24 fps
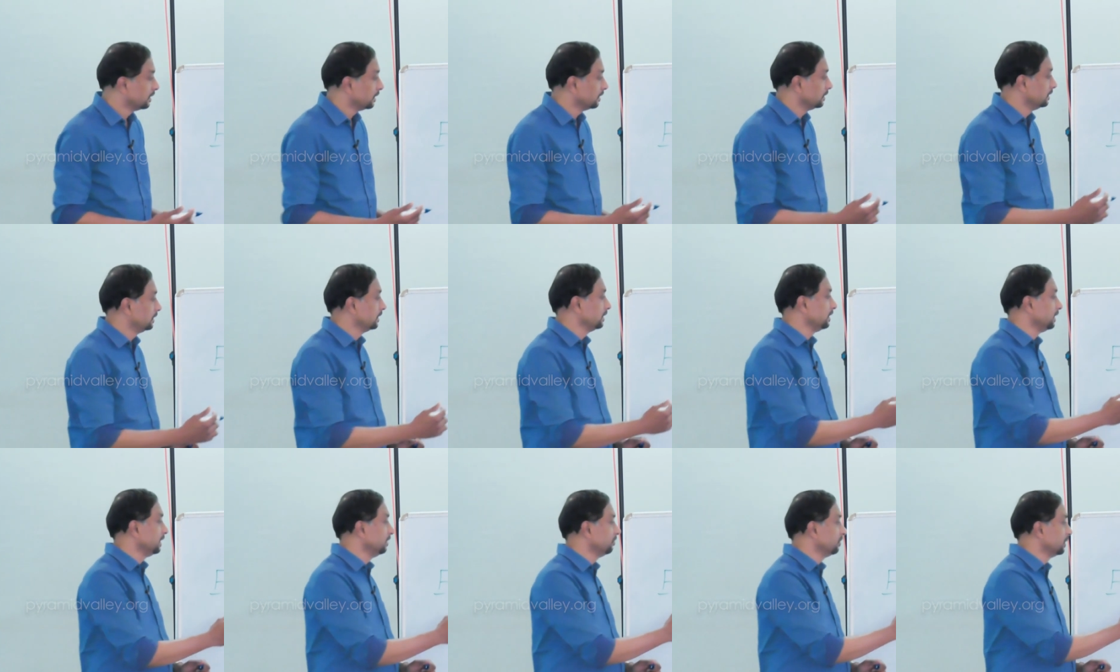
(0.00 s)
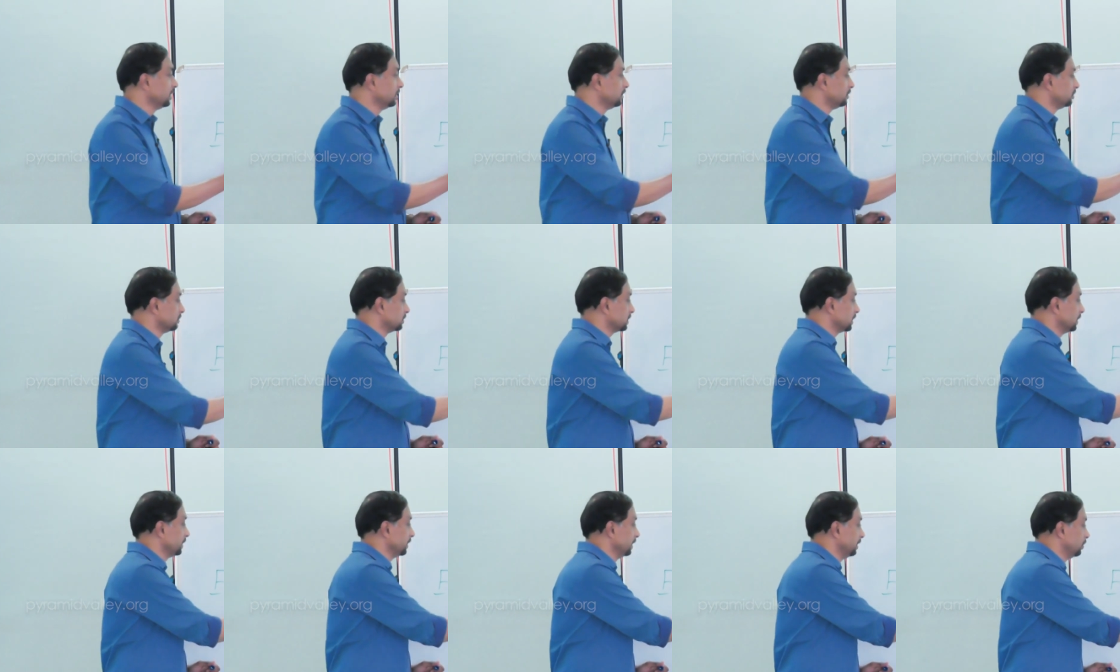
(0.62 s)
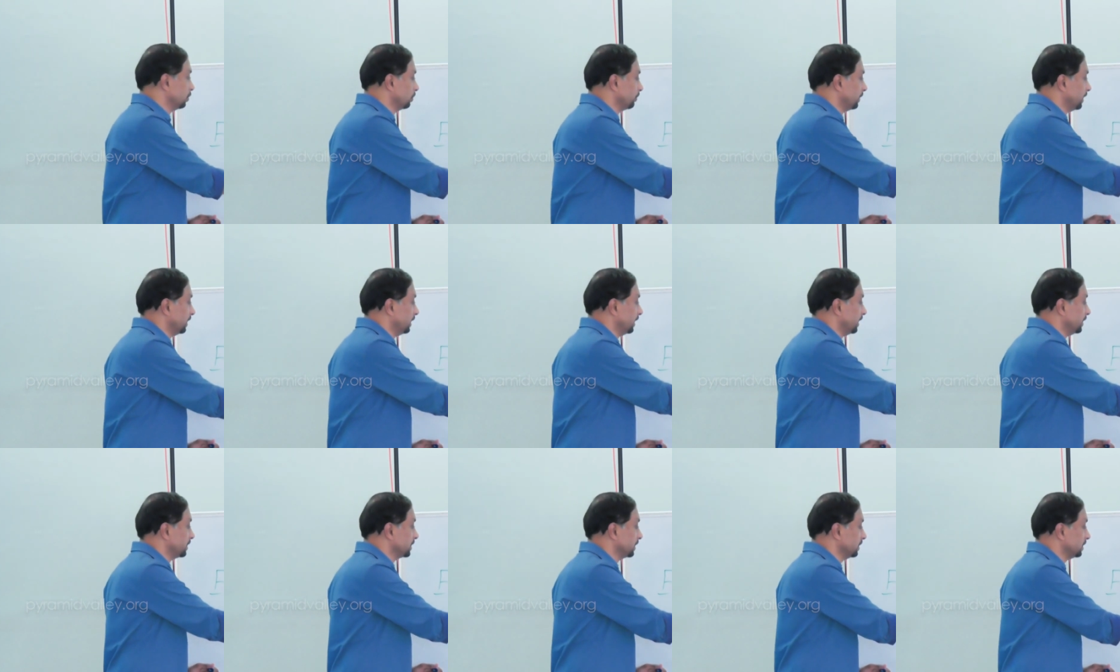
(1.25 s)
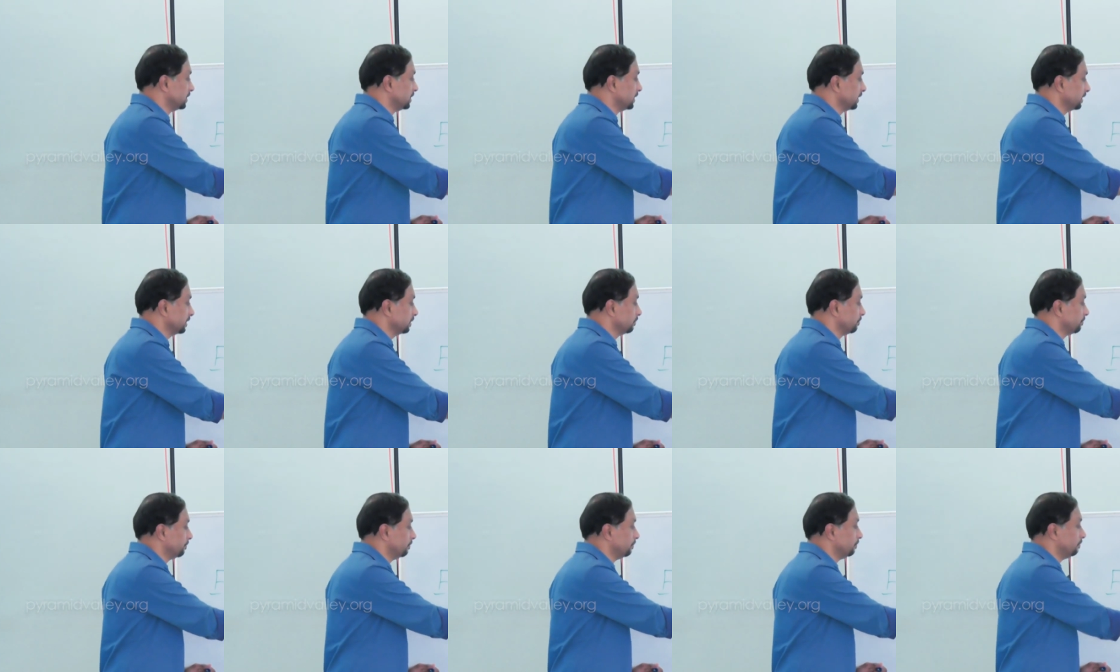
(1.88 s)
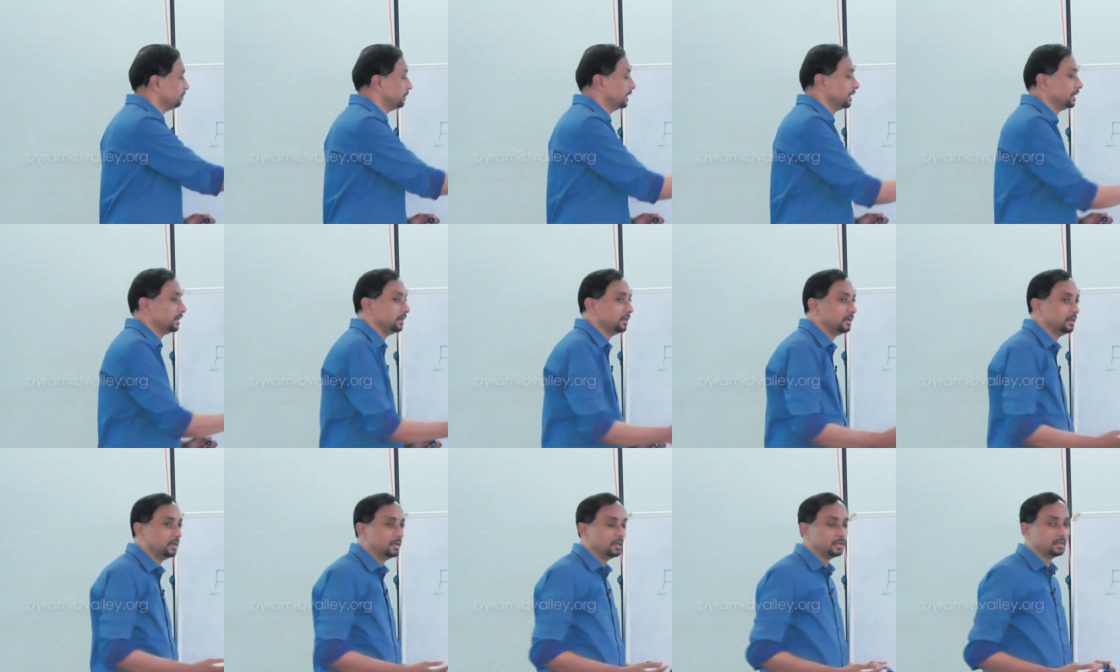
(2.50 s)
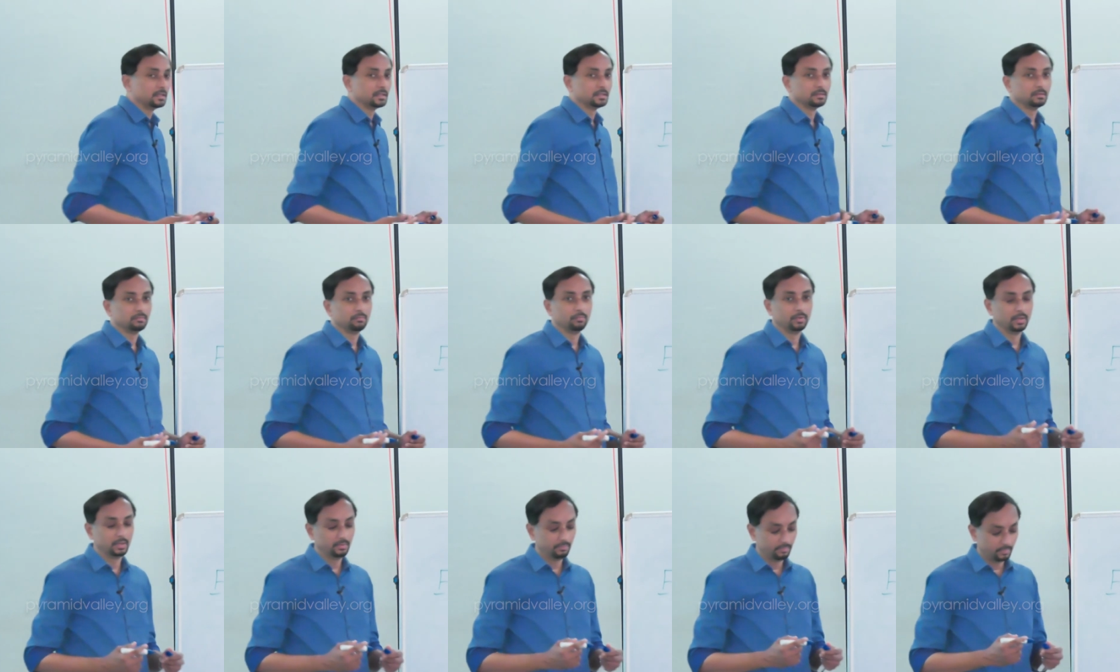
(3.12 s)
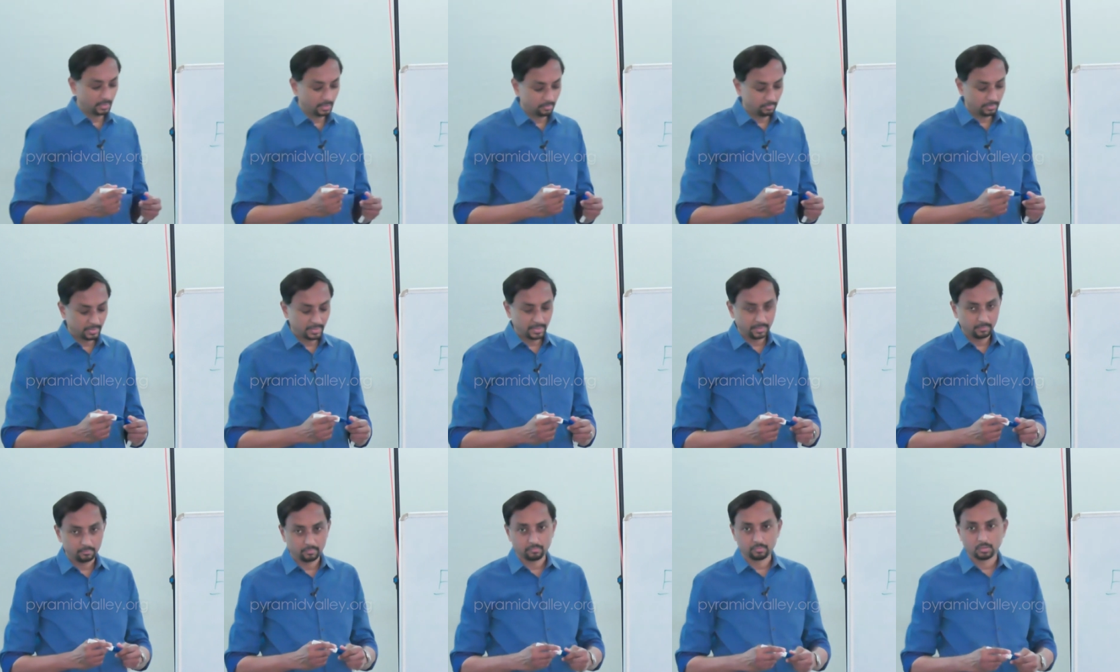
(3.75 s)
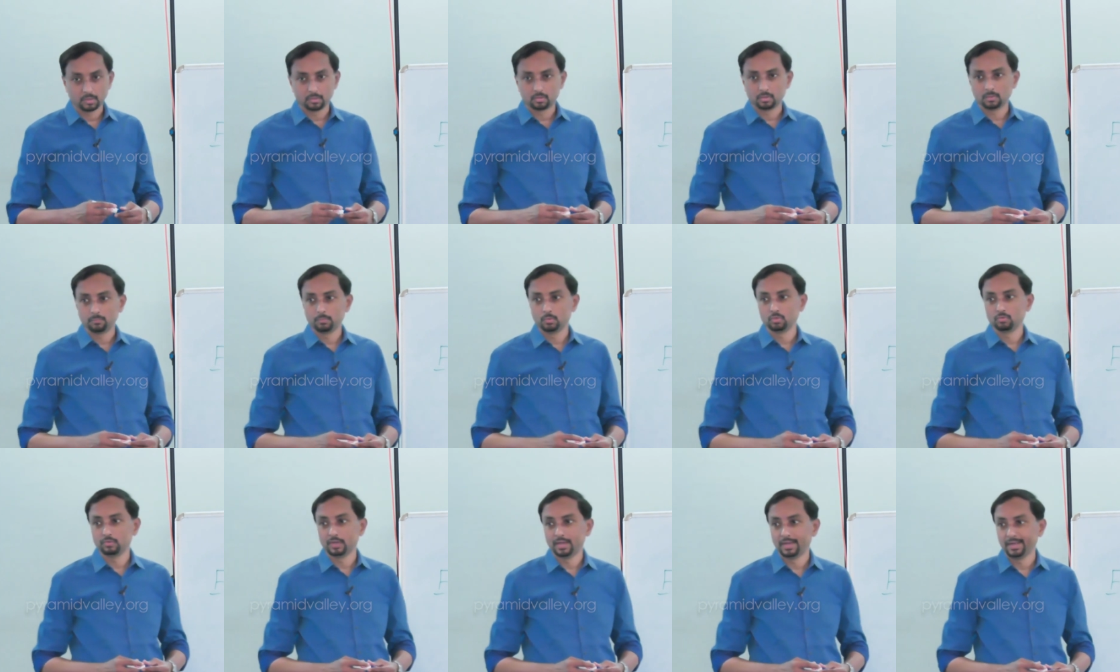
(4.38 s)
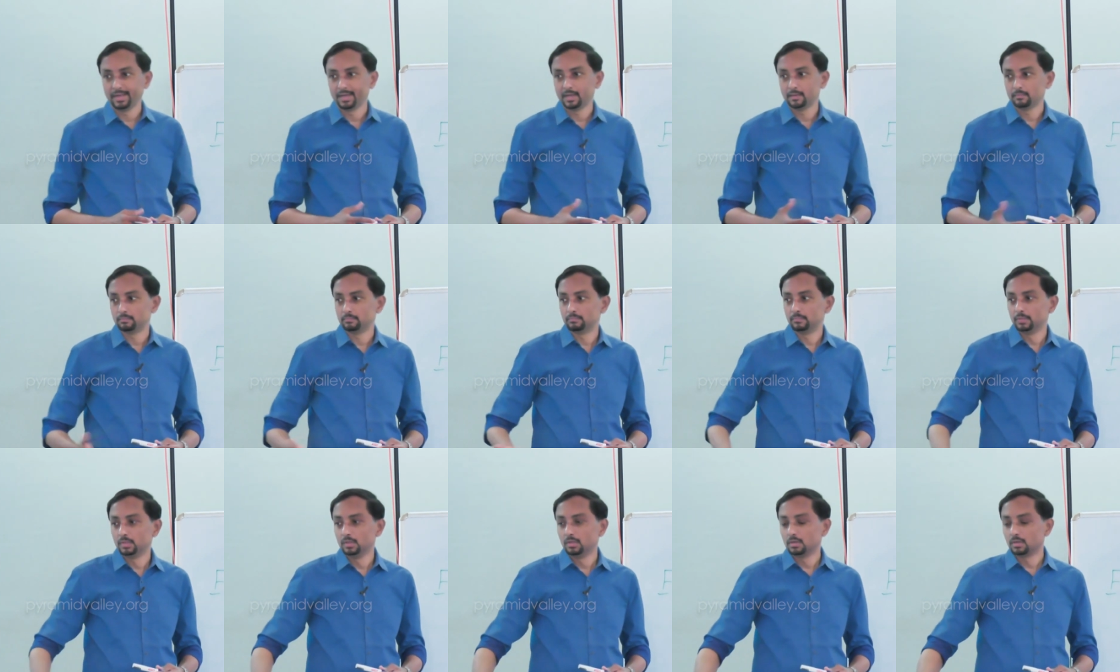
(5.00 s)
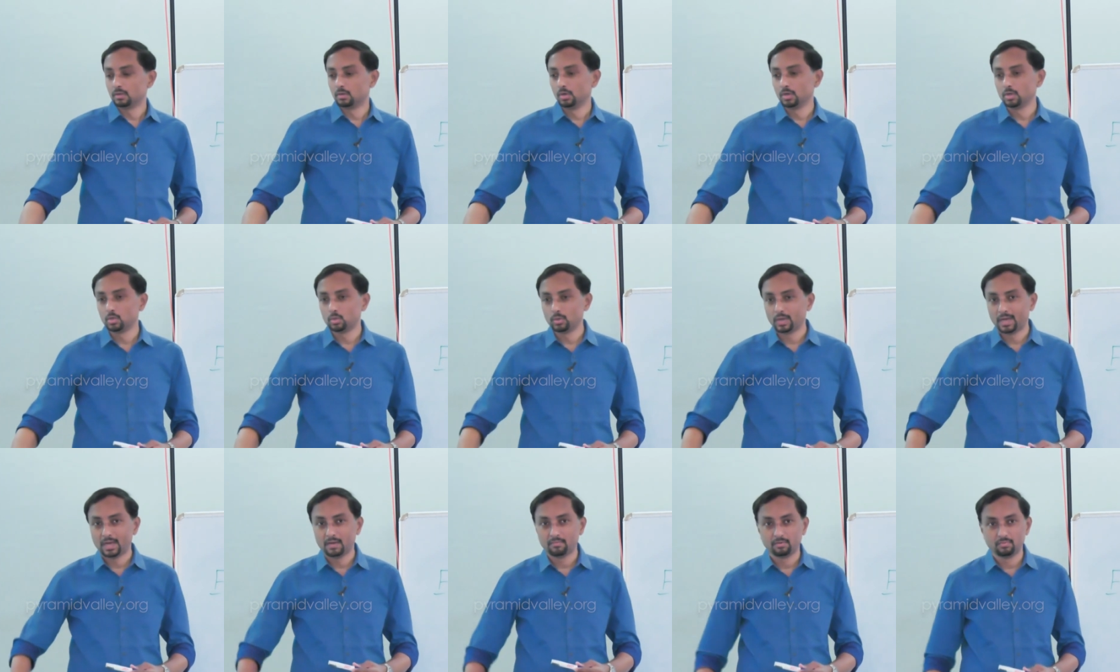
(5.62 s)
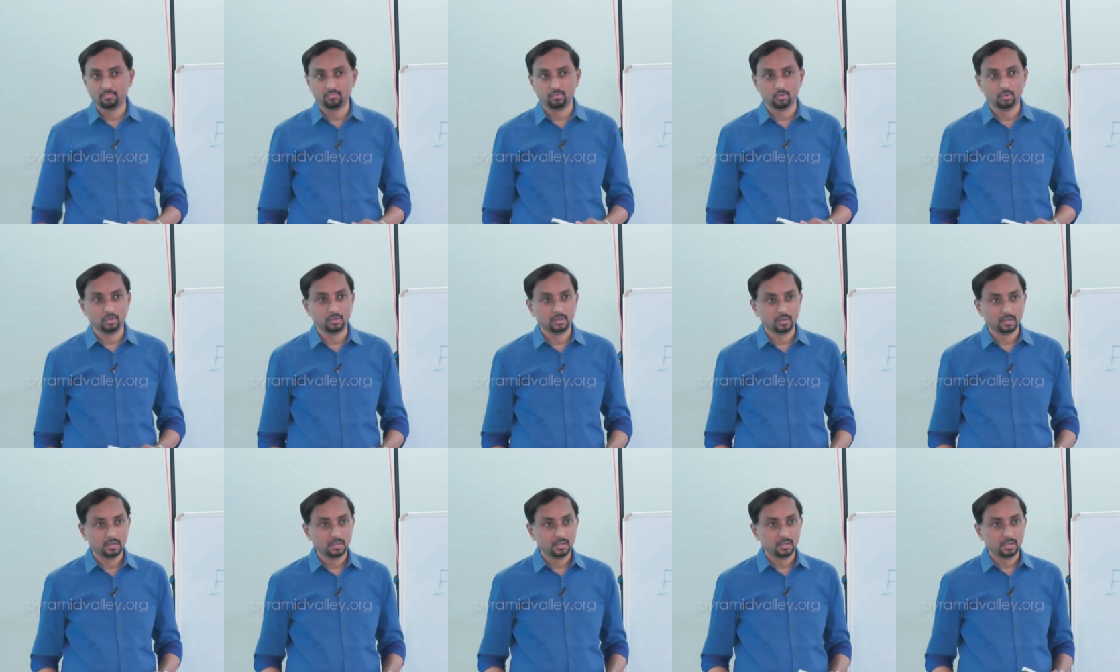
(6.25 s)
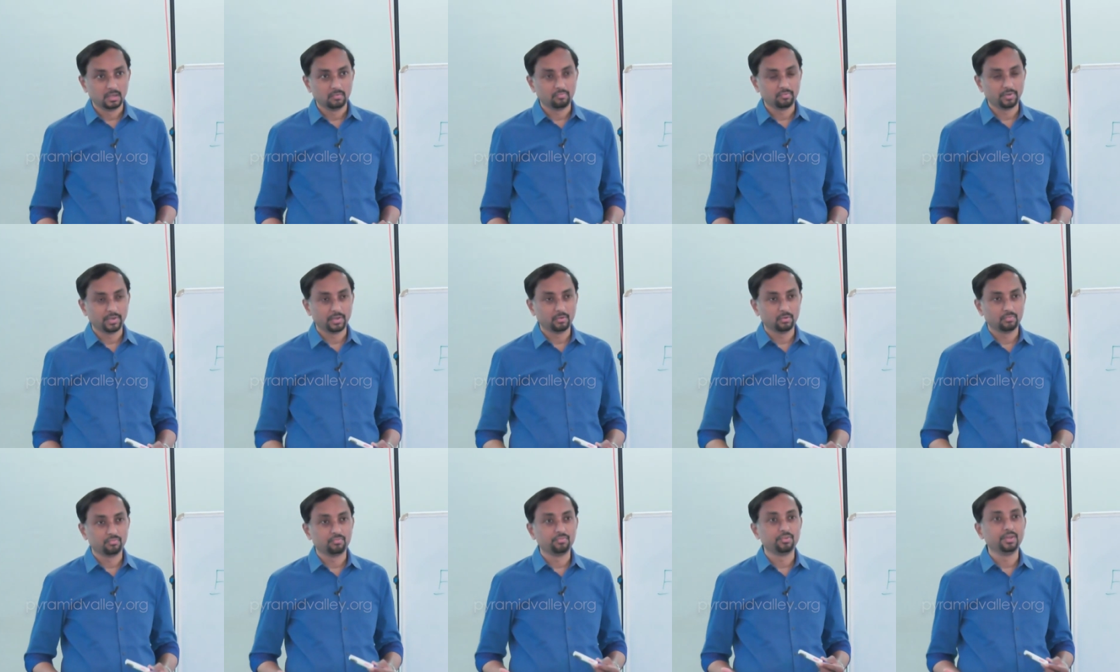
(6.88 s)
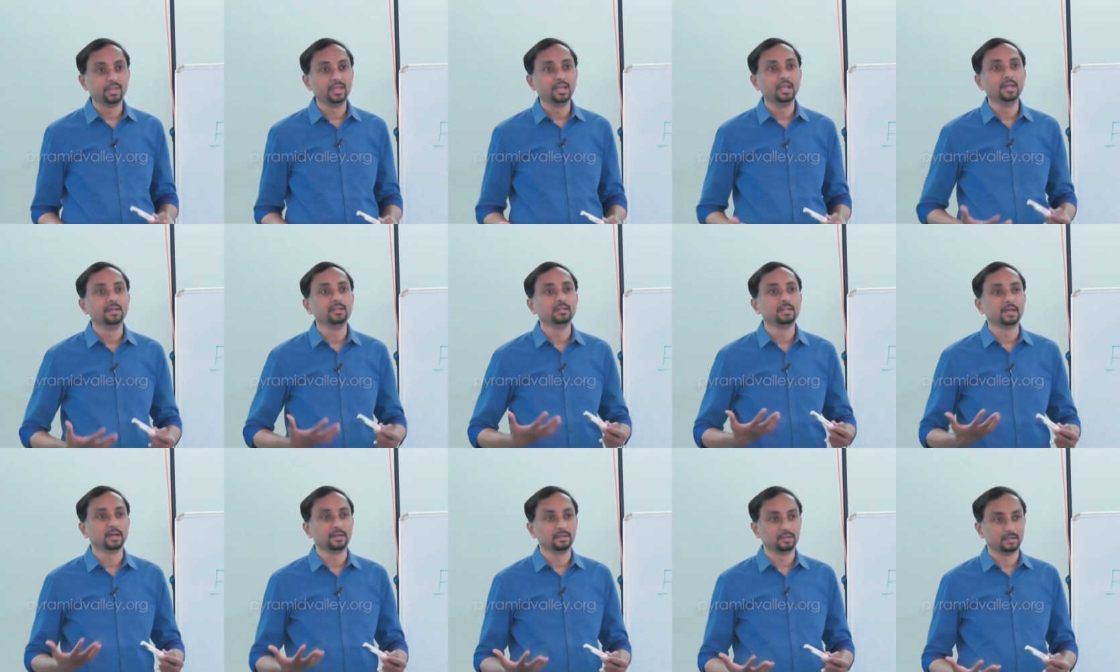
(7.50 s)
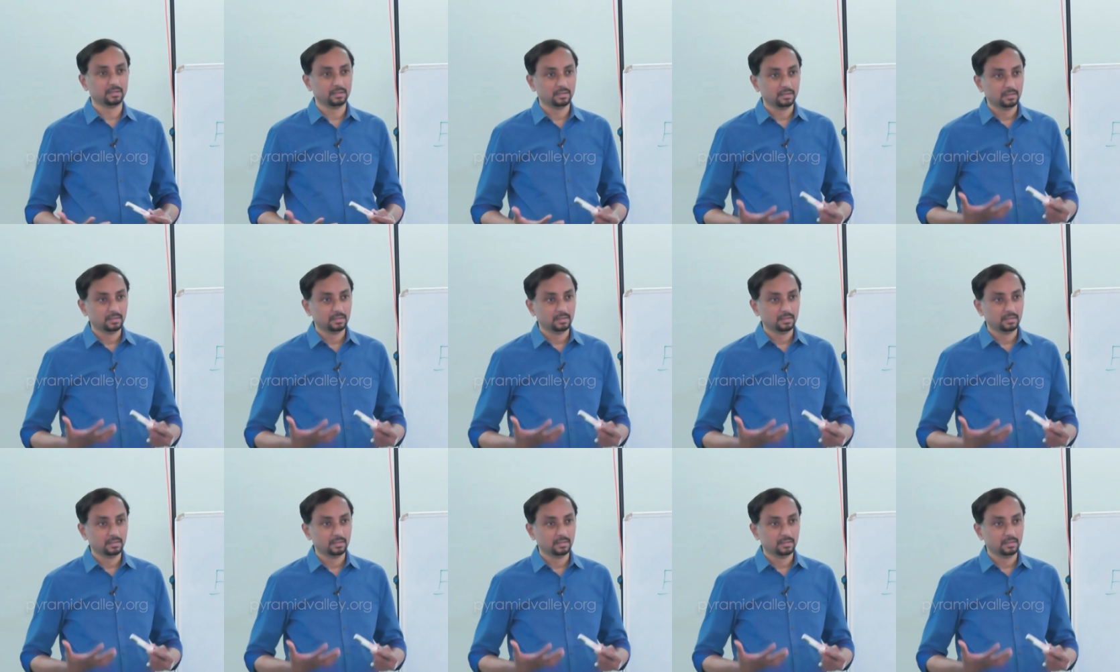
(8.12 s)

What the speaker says: And then even continued meditation, just by, when I am going to have a food, if I have a feeling that